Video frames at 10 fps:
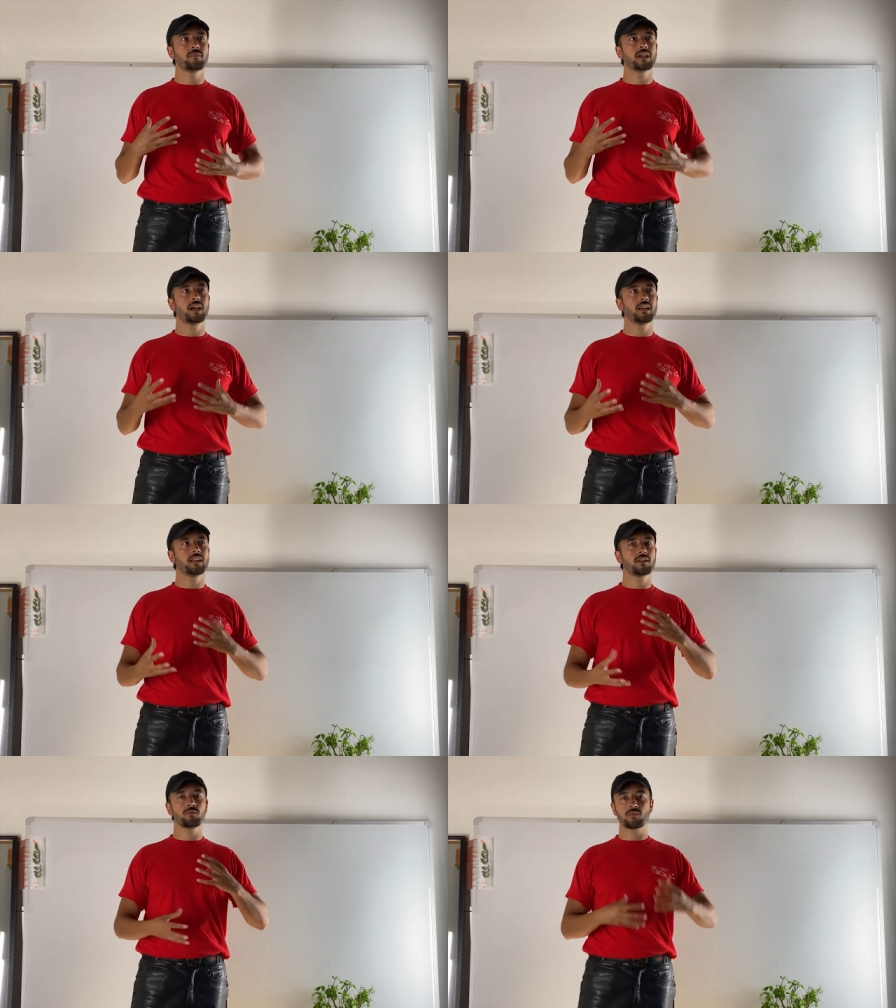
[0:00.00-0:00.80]
kind
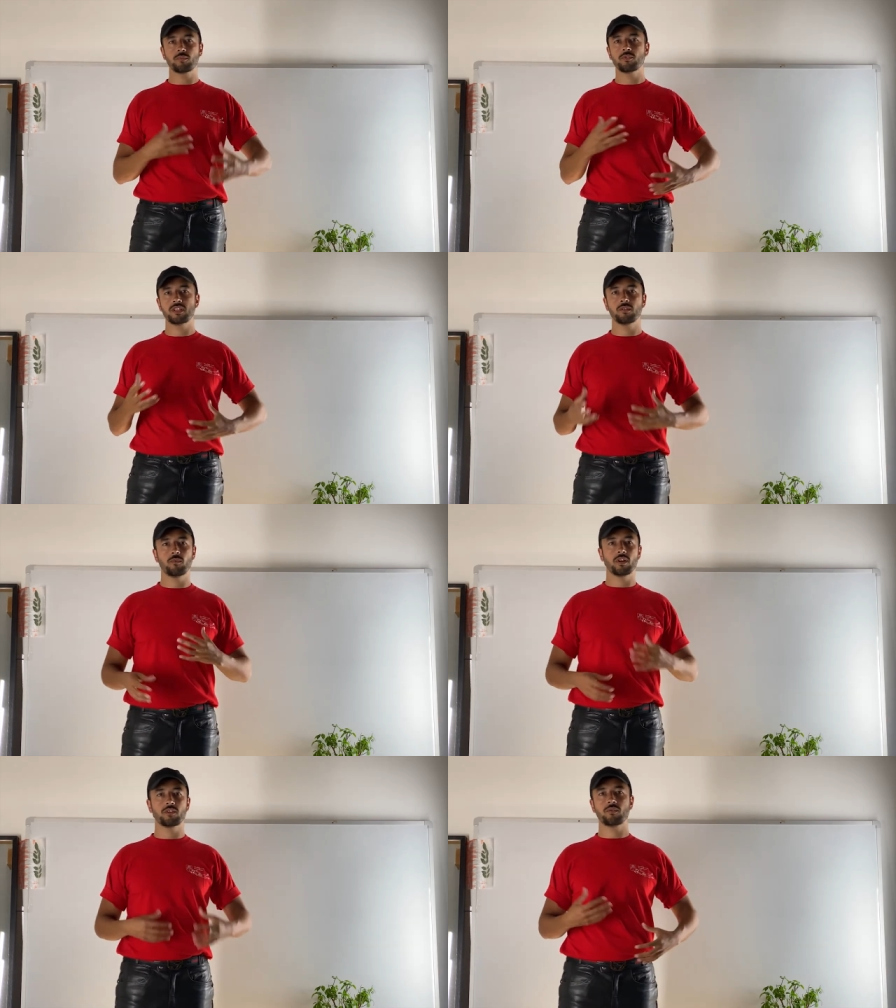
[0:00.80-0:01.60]
of contributing
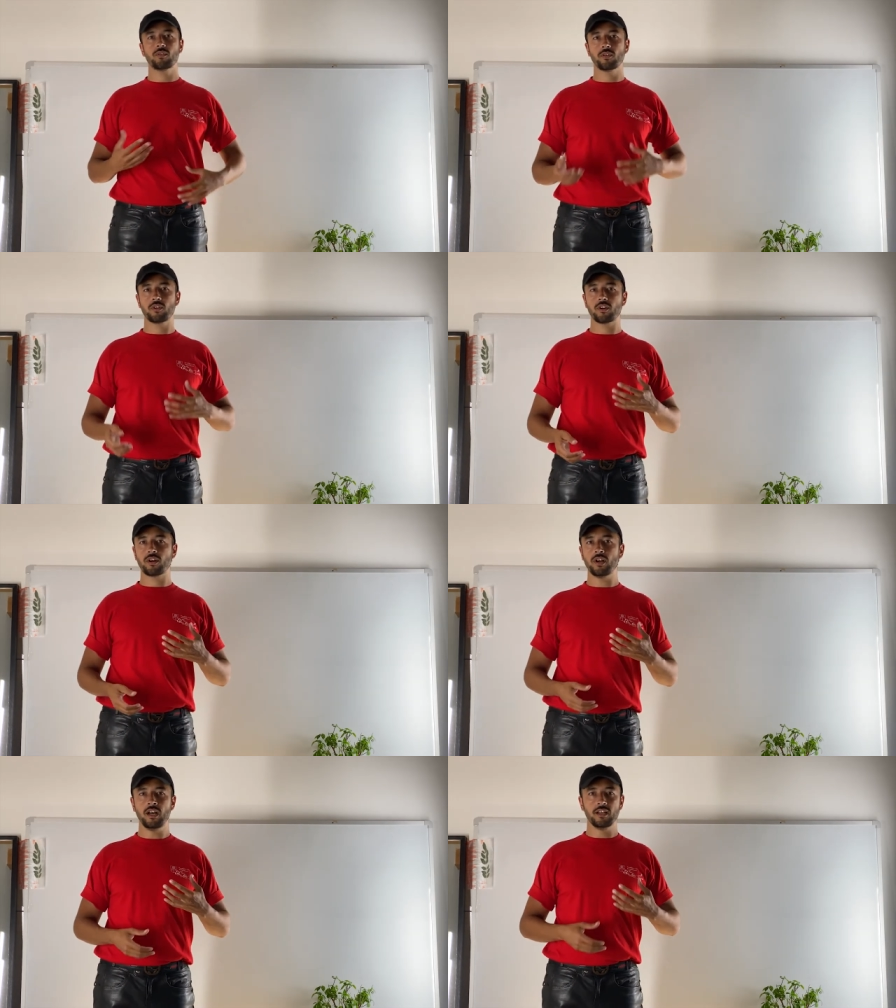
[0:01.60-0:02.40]
one to another,